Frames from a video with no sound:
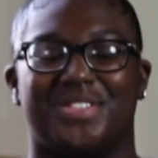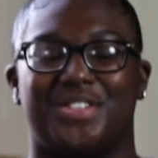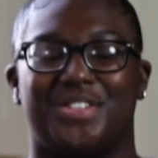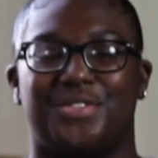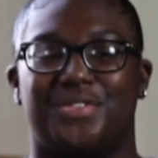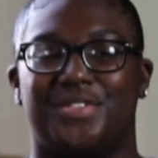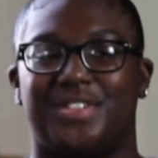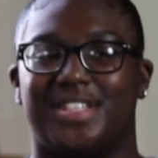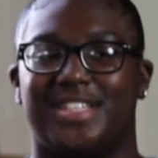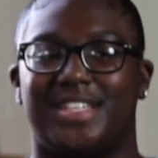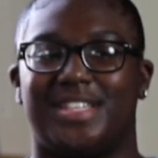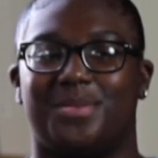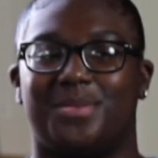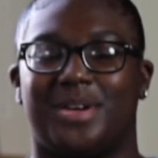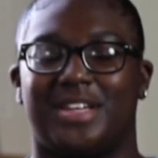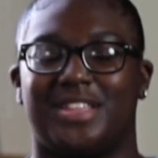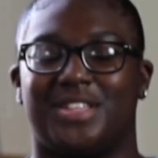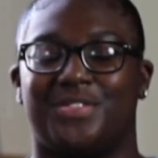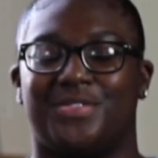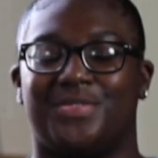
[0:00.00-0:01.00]
feeling him
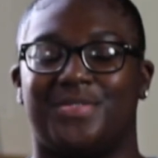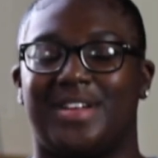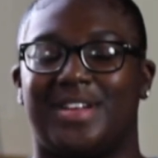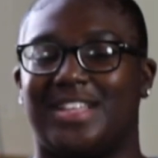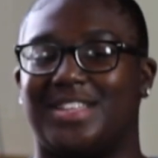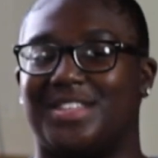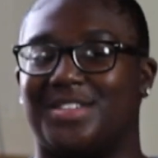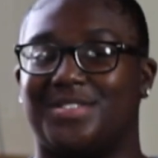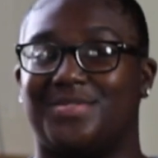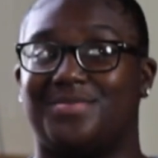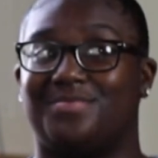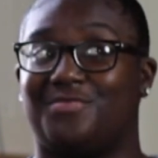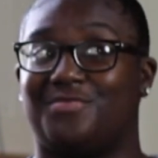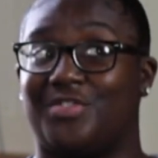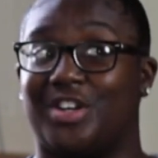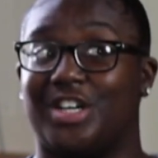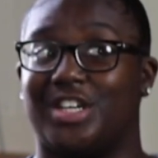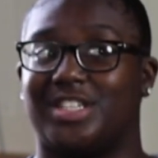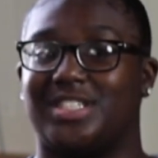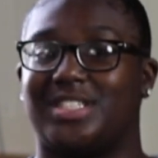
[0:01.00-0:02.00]
at the
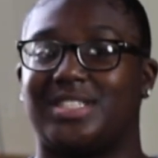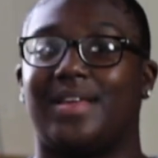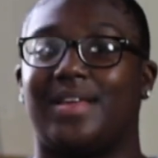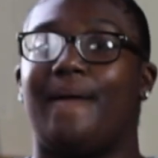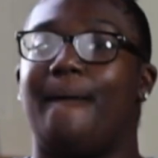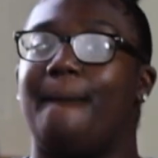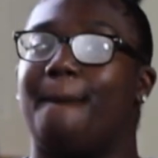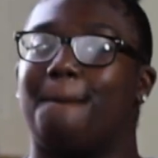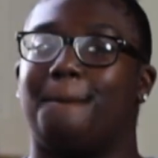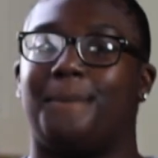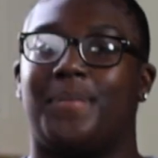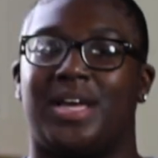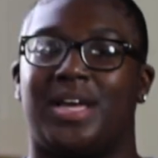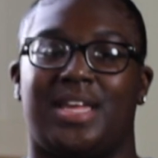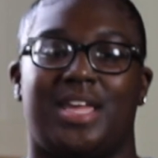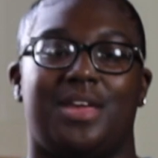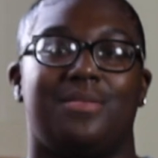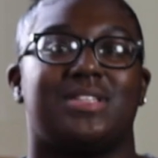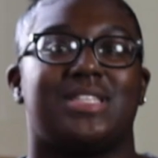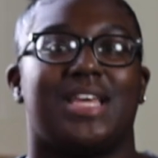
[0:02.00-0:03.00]
first. But
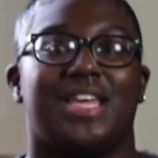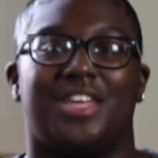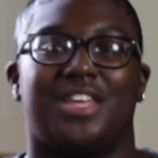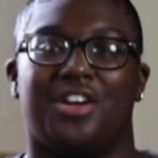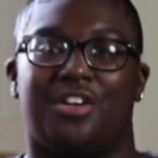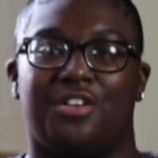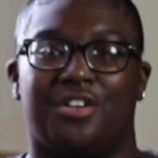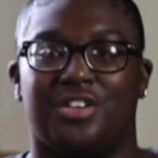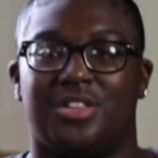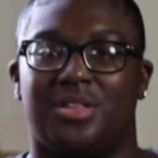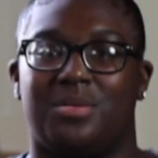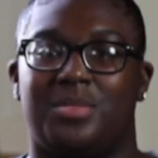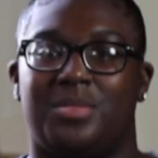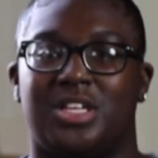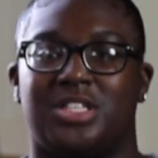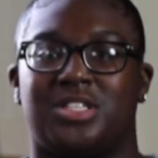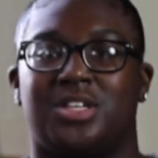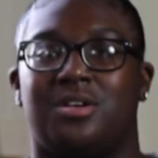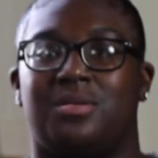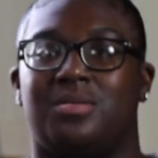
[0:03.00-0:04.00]
he was like younger than
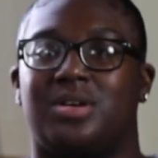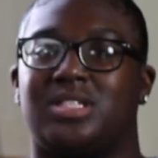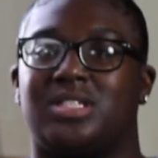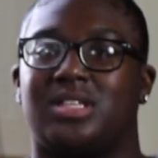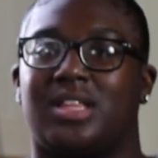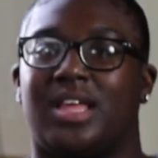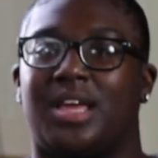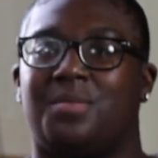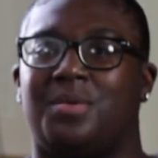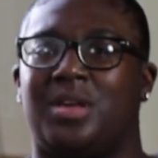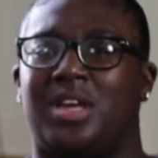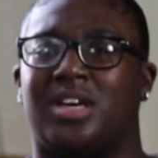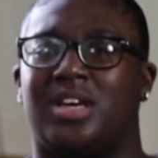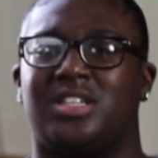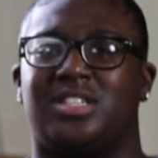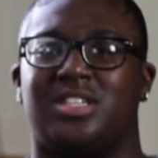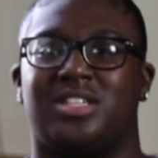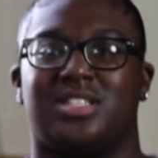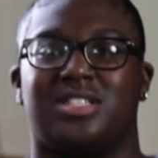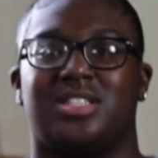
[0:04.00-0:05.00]
me, so it wasn't like we
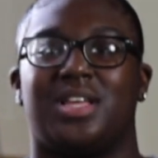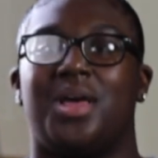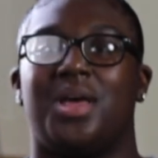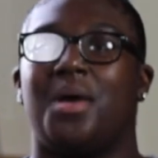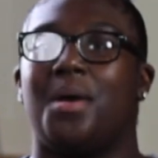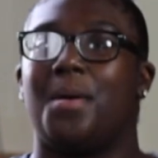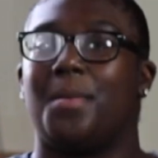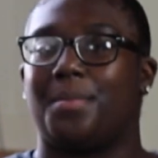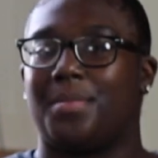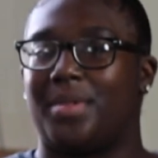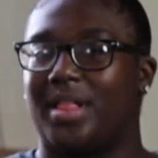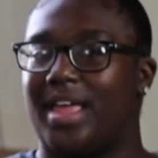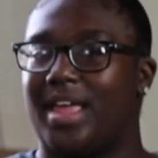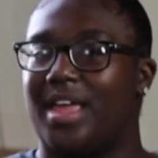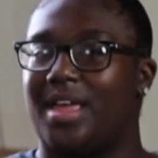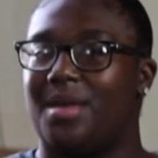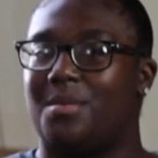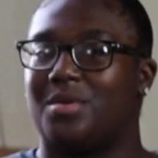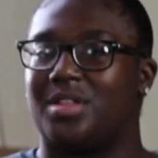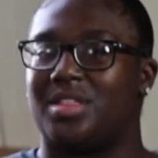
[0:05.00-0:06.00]
could just
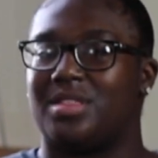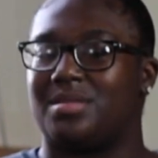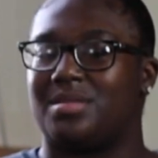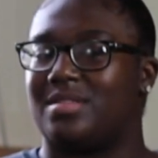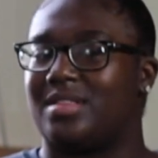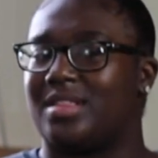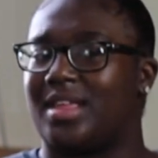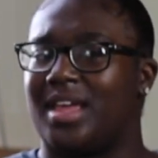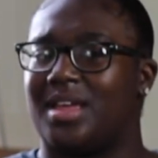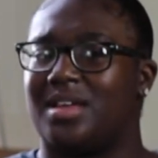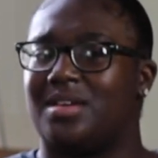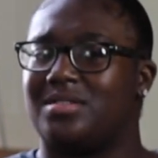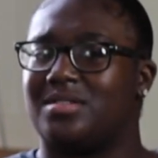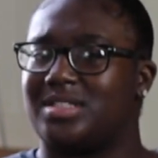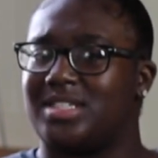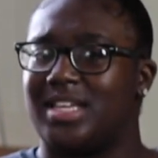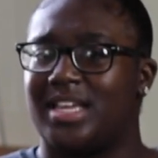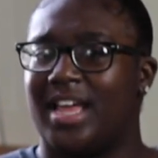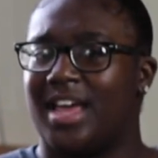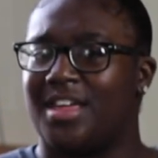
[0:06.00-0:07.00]
play with like
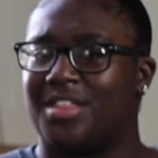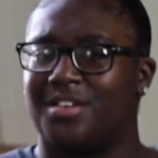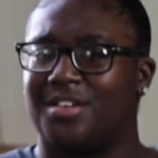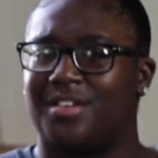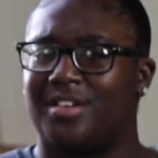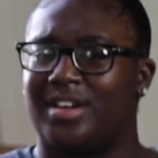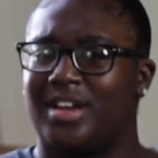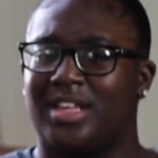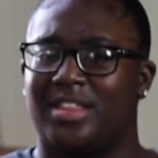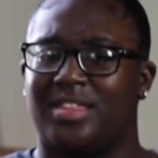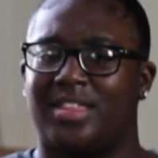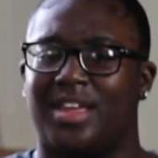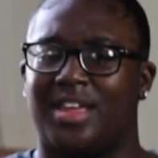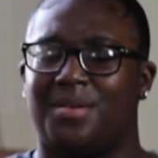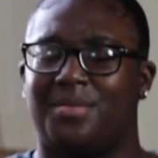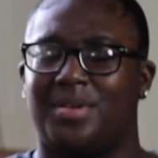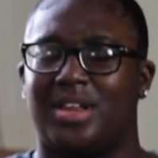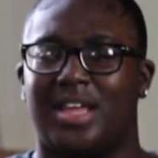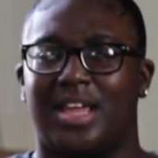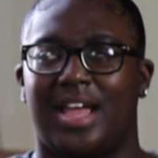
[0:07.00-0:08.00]
together or
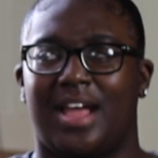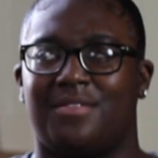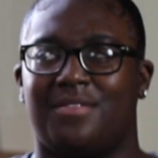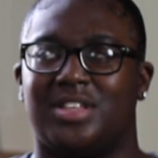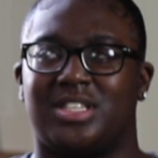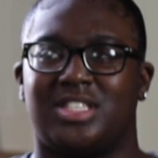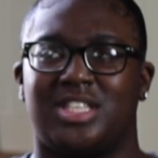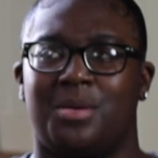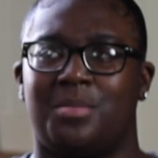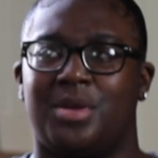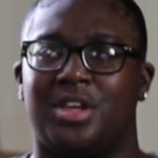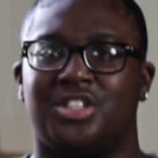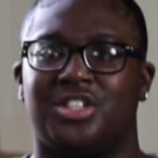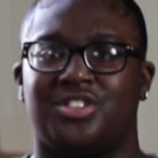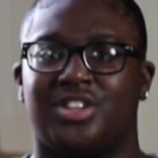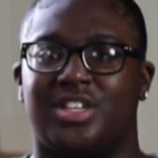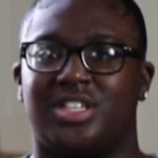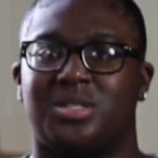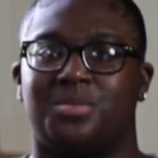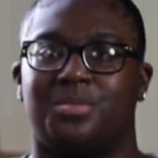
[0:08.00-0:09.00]
anything. We didn't have the same
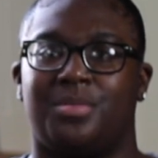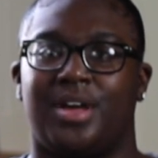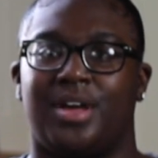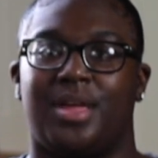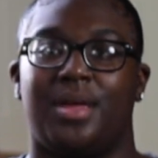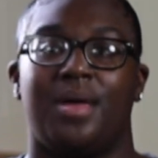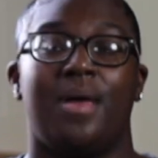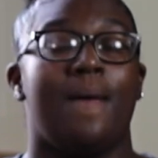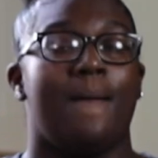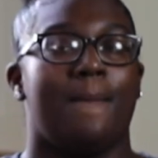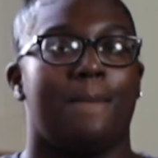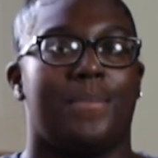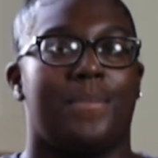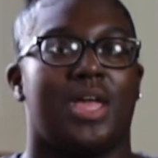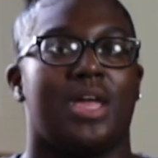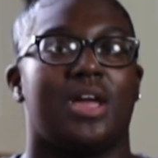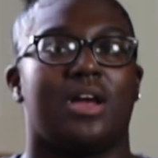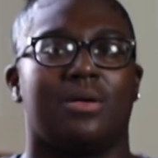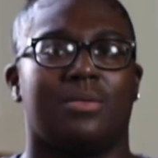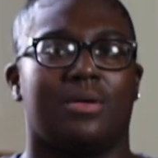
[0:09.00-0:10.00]
interests, but
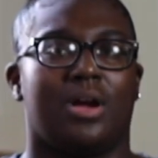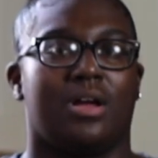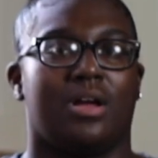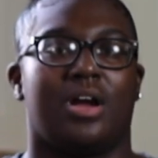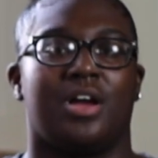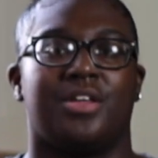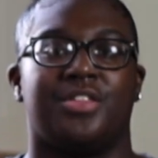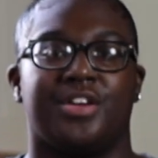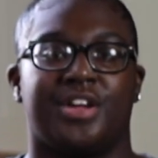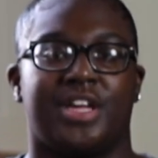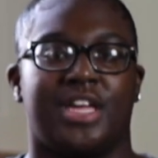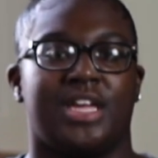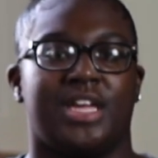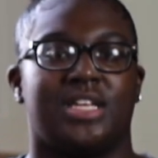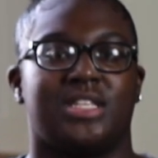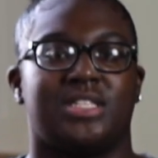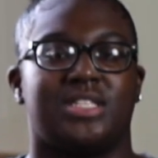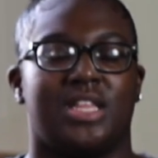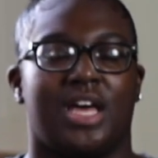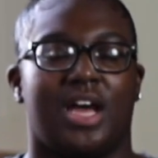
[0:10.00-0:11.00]
being around other
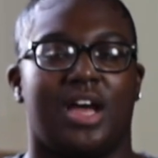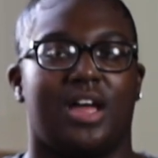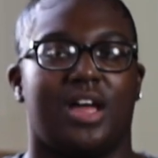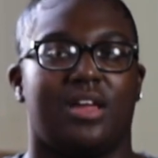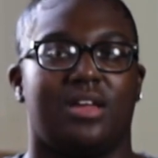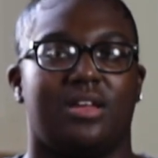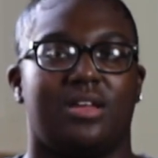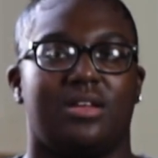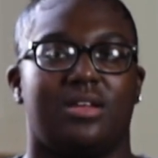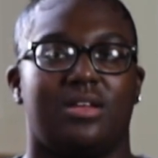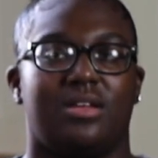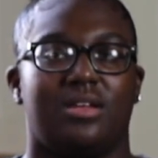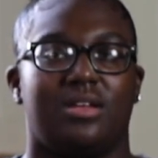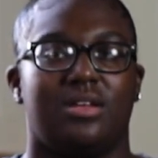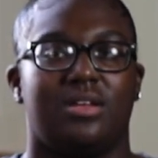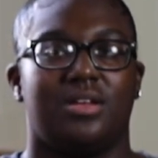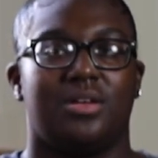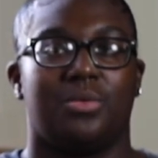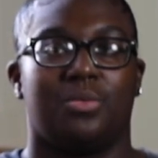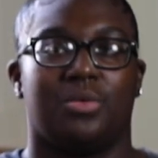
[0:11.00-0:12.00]
kids that
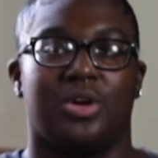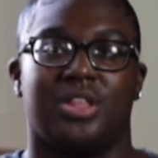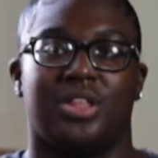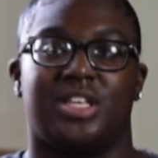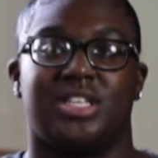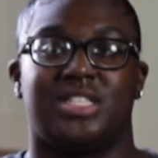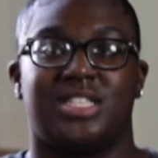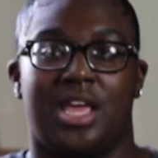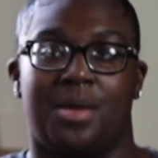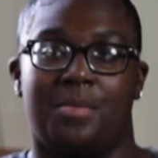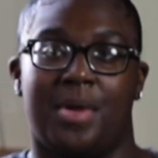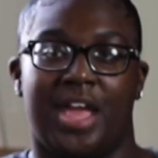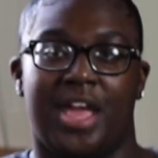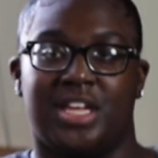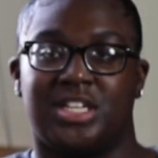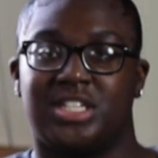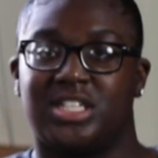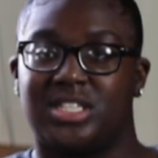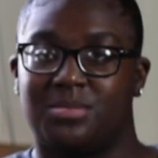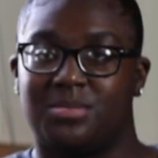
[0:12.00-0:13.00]
were the same
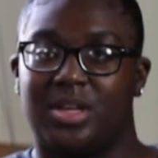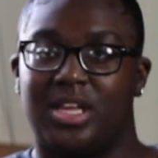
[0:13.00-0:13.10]
age as